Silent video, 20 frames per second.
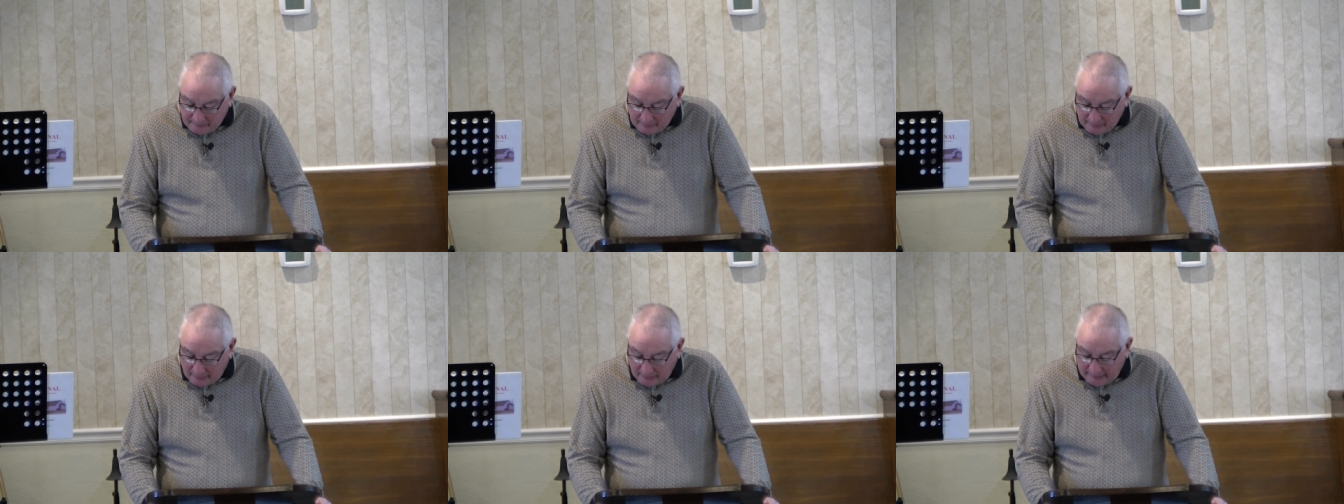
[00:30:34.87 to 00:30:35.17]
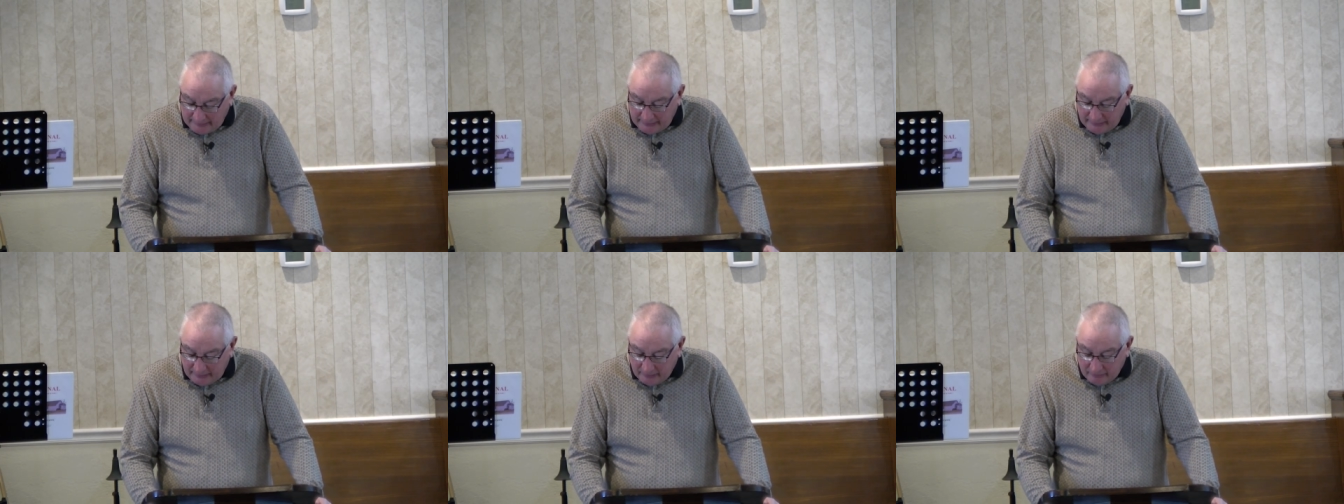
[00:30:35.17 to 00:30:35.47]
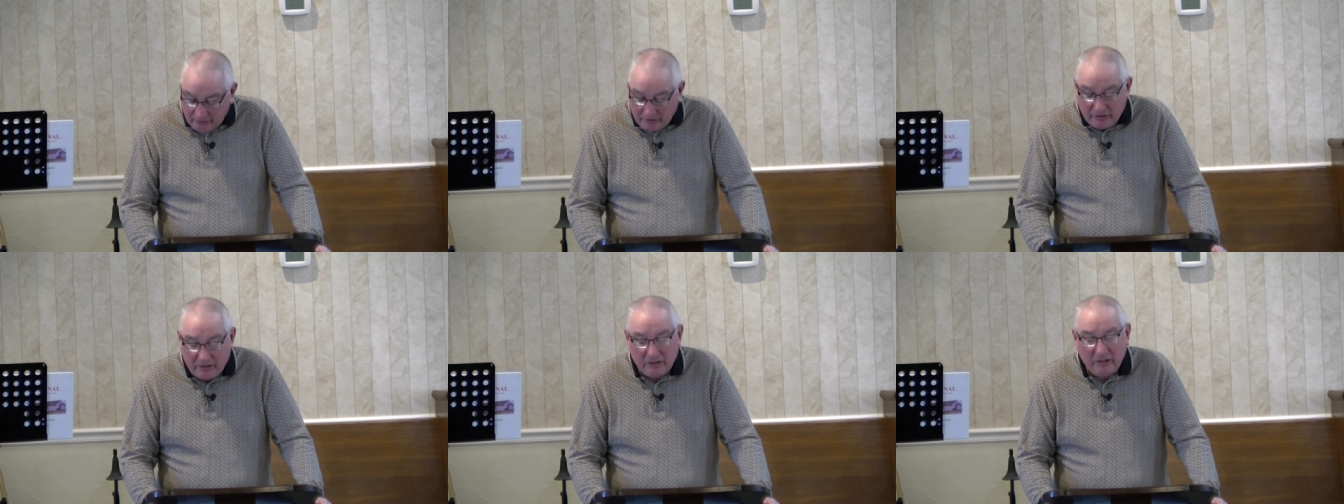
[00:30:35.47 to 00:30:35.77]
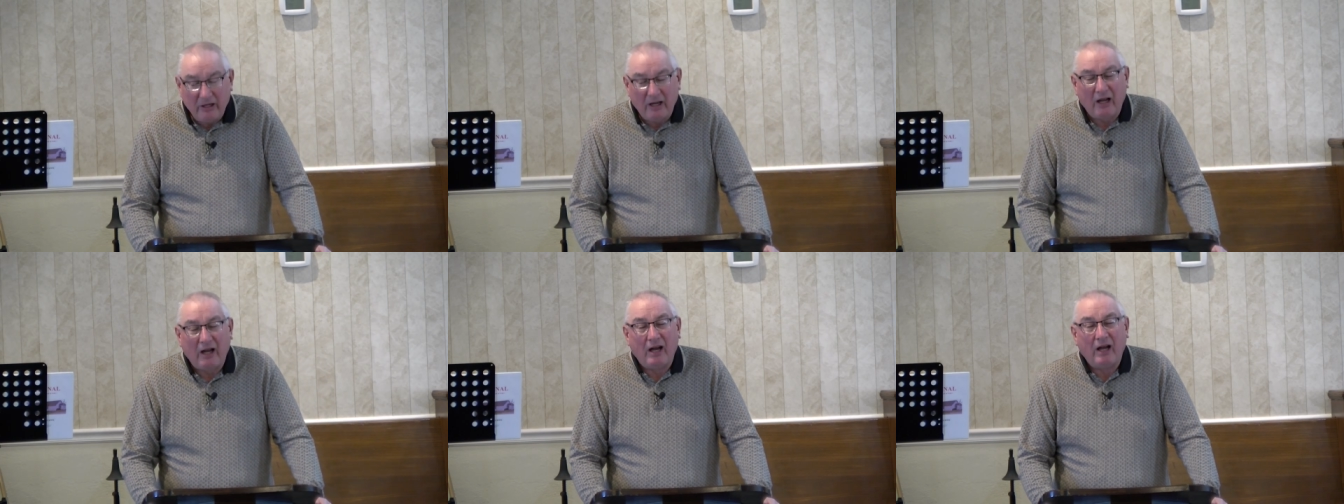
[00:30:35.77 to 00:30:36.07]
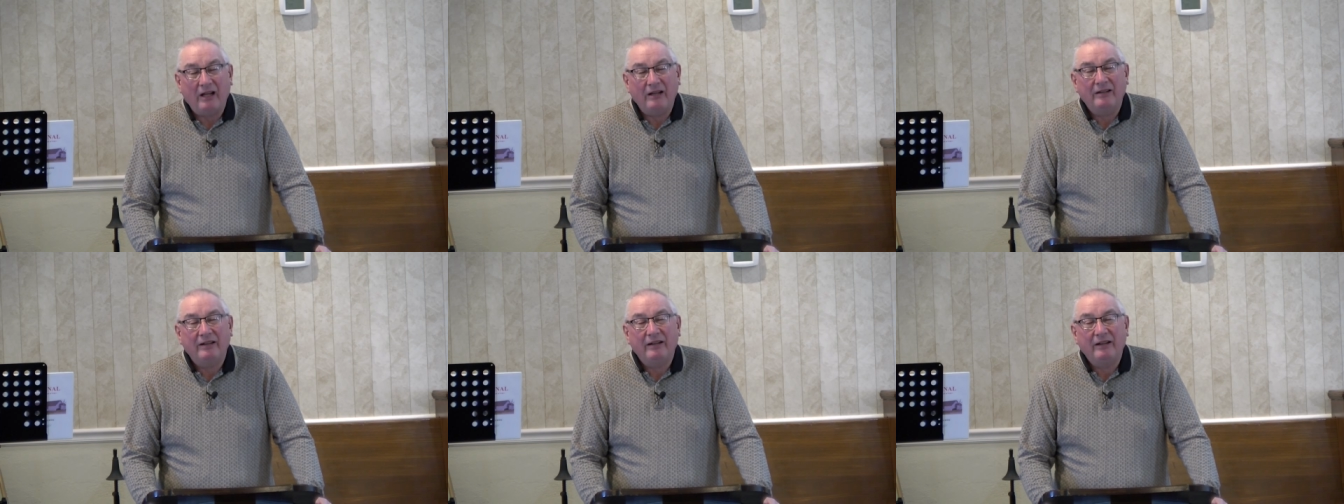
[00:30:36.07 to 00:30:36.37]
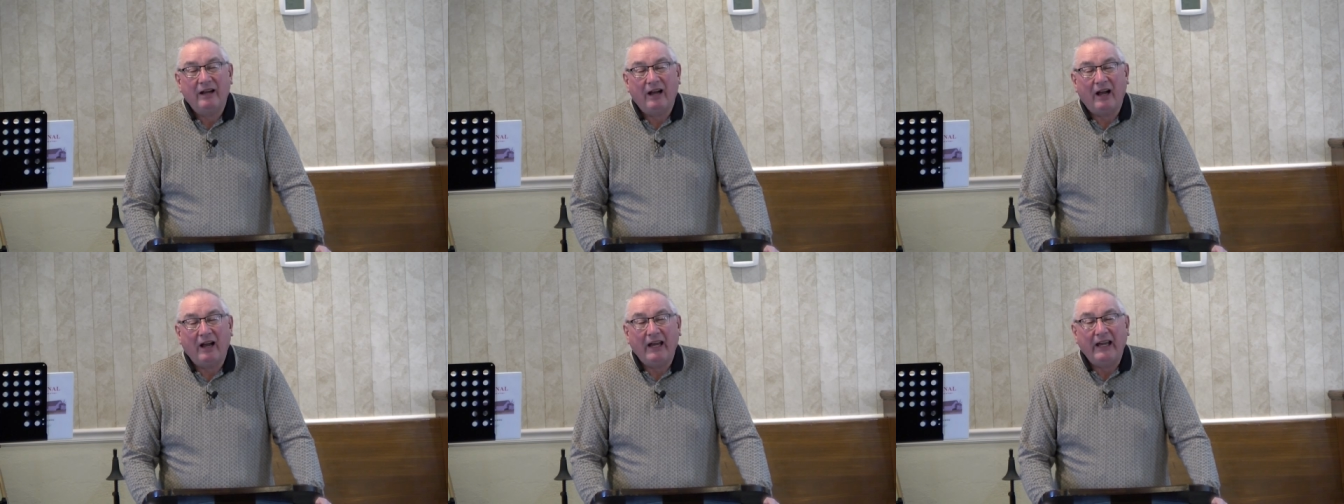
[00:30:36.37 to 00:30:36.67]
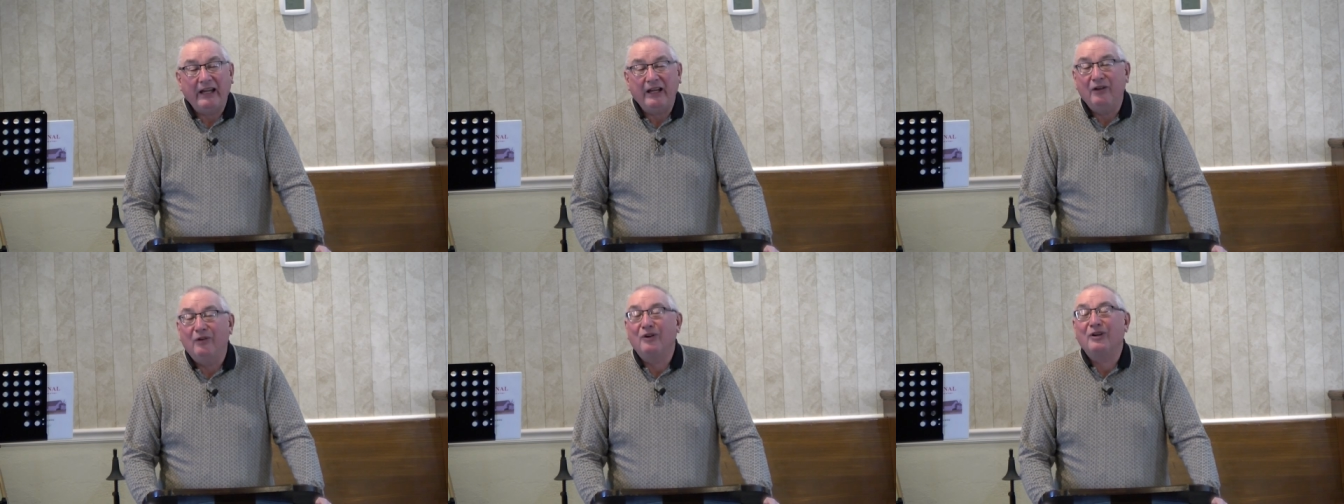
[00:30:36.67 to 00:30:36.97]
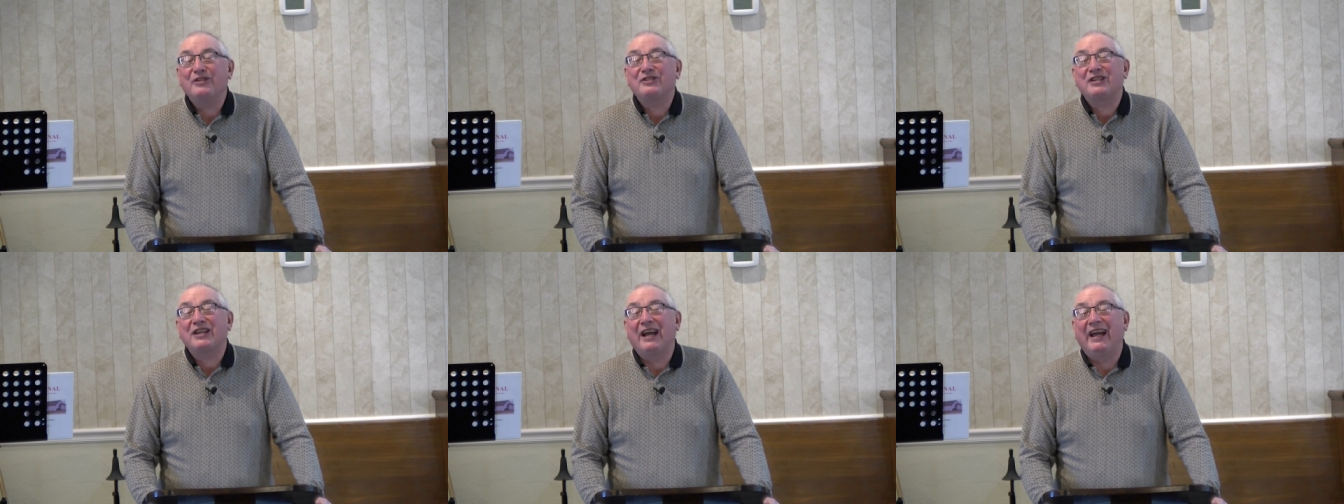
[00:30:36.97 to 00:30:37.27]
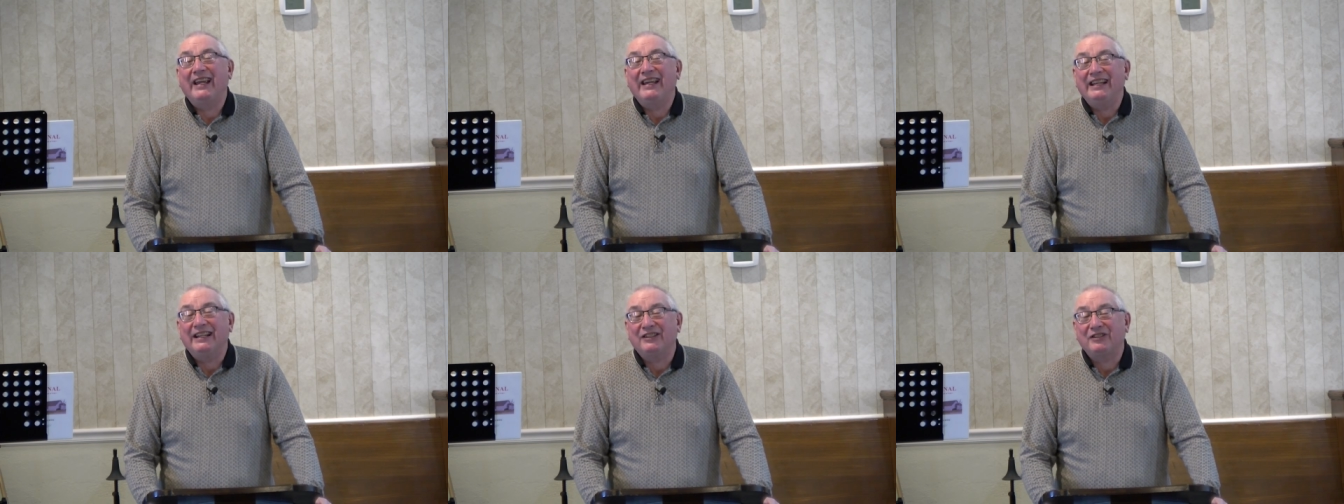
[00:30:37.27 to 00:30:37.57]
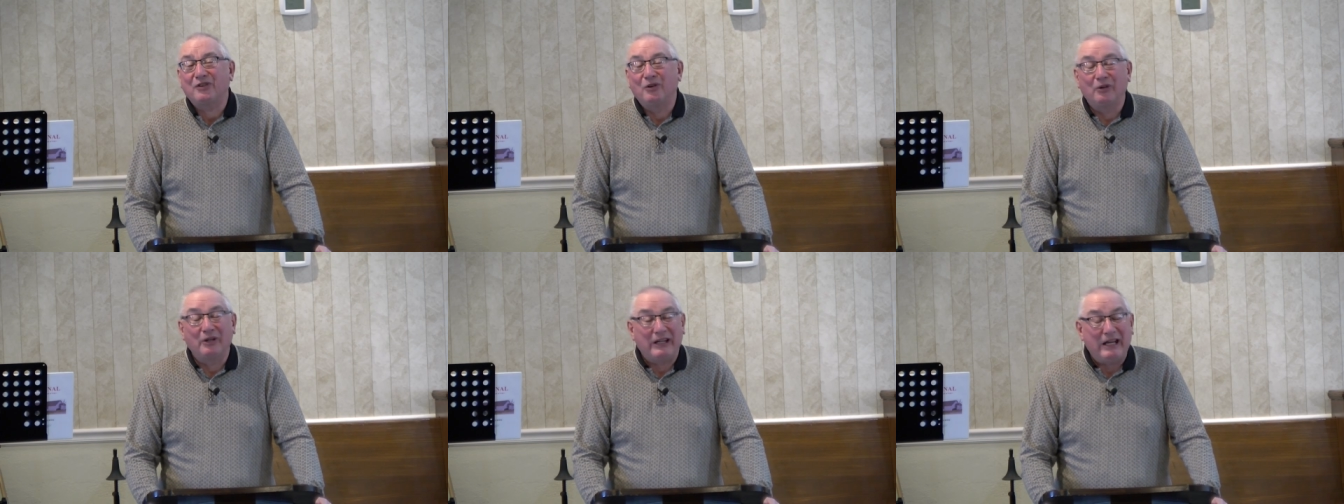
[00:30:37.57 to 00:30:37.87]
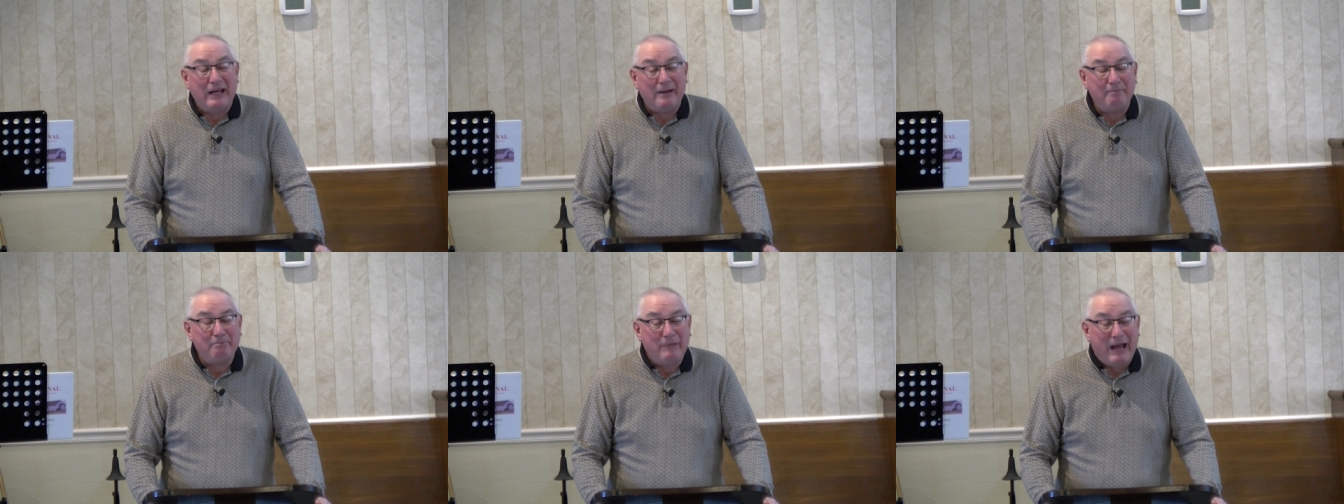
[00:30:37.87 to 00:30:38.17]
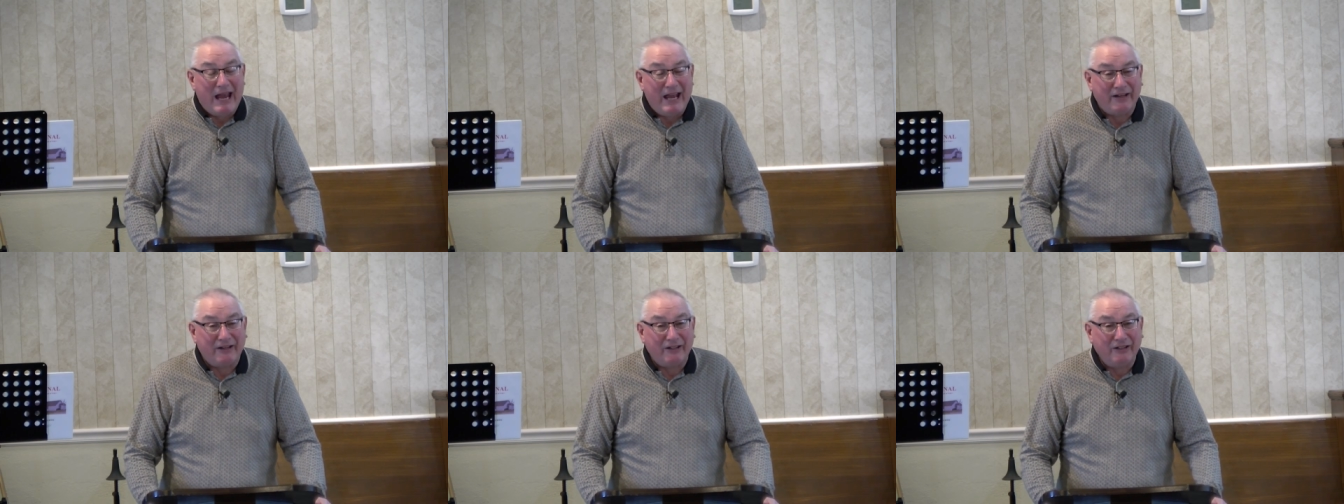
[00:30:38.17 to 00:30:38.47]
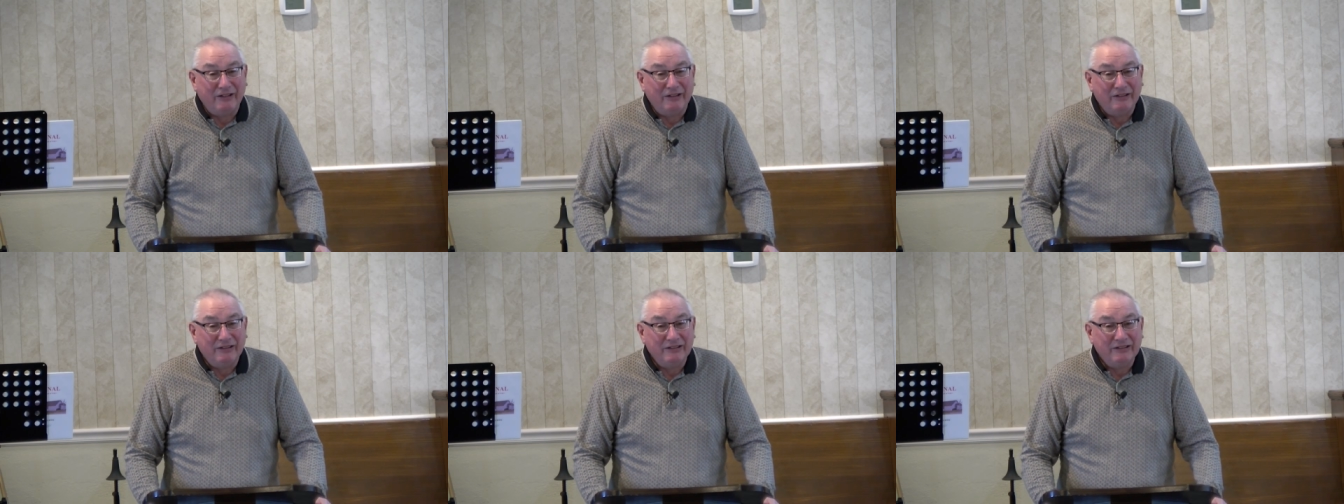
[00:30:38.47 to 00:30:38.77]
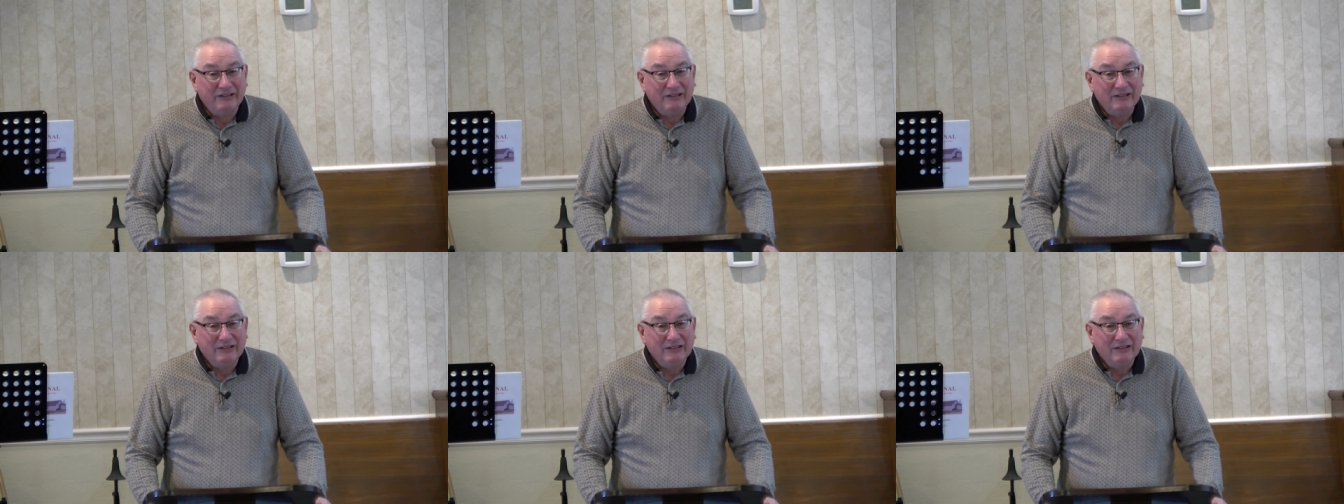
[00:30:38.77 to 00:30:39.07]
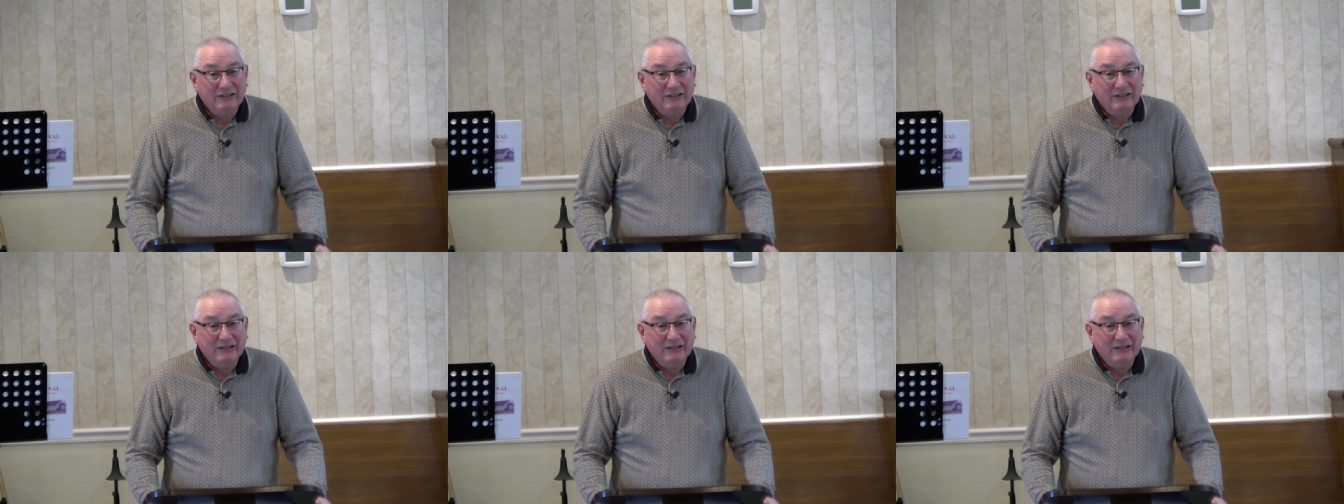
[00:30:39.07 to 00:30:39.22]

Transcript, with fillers: I ain't gonna, I ain't gonna say it's gonna get better,